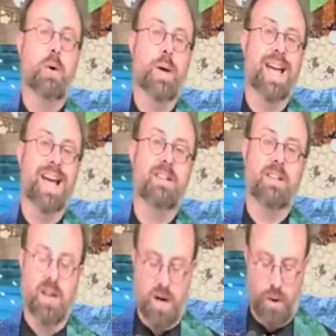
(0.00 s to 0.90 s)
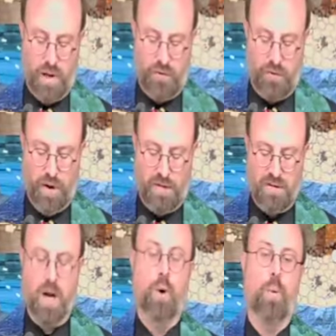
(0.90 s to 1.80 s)
we had to go and figure
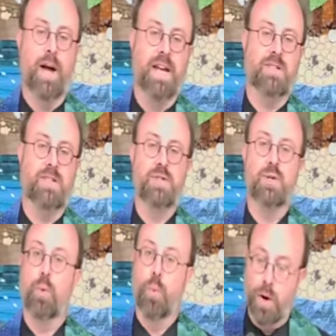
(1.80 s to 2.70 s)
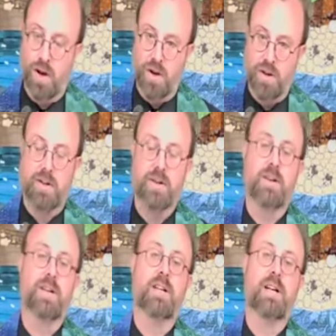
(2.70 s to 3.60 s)
out ways to work
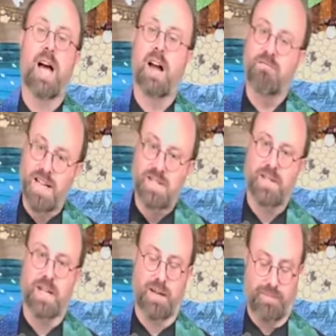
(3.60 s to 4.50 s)
at resting.